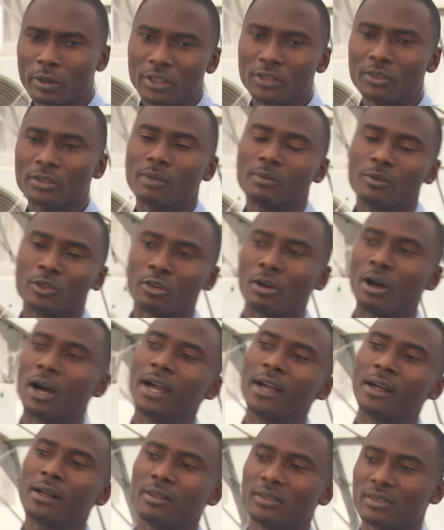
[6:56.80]
did some
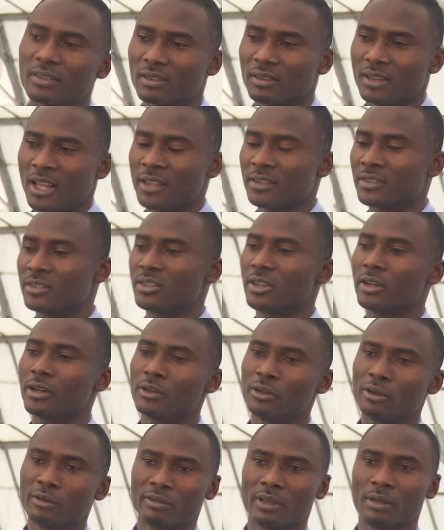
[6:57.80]
trials last year
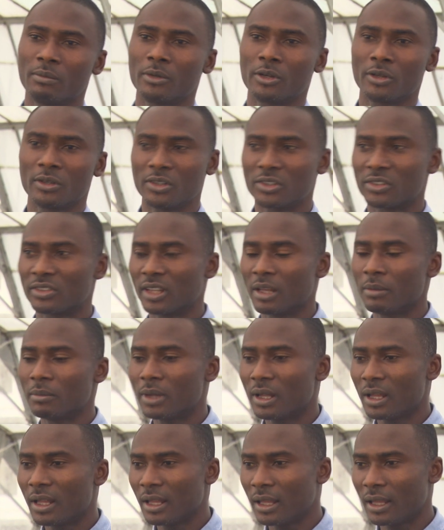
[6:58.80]
in November and
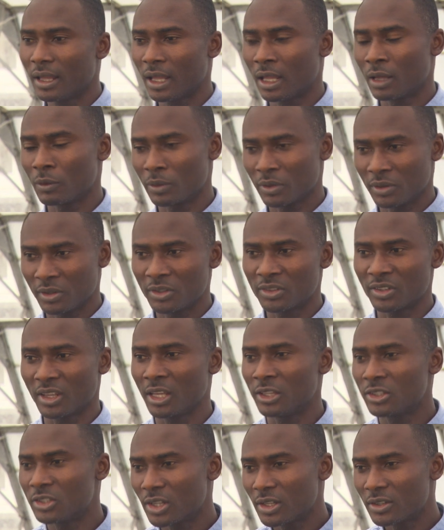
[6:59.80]
December uh, with these
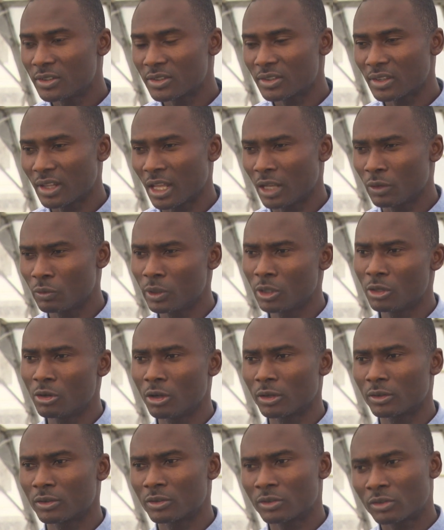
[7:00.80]
agents, and we
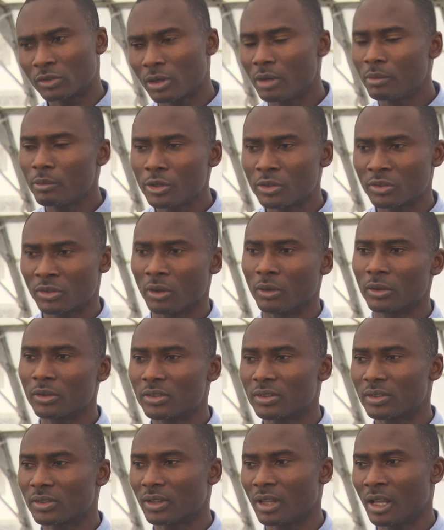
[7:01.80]
got some
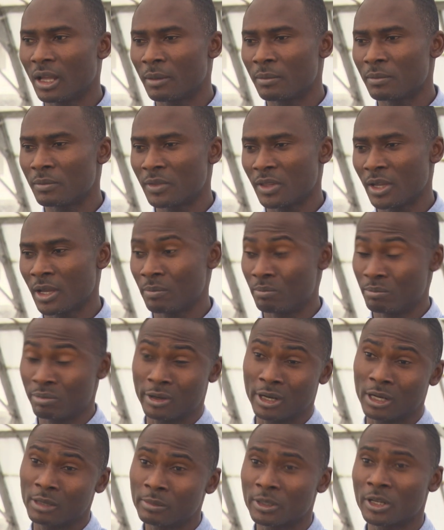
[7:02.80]
results. Um, they're
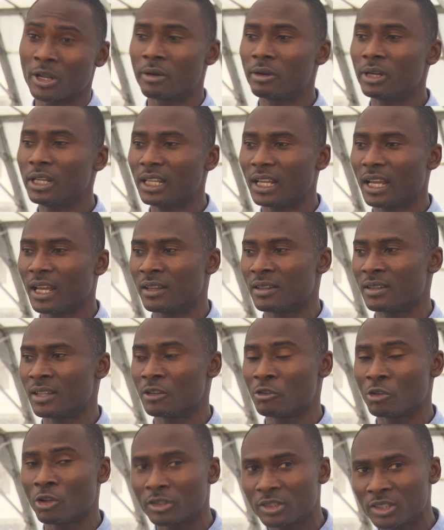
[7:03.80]
preliminary and they're
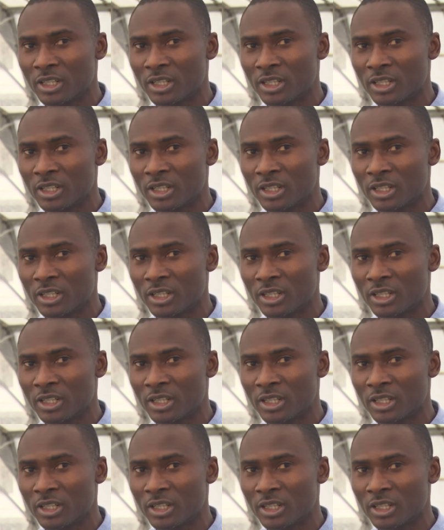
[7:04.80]
not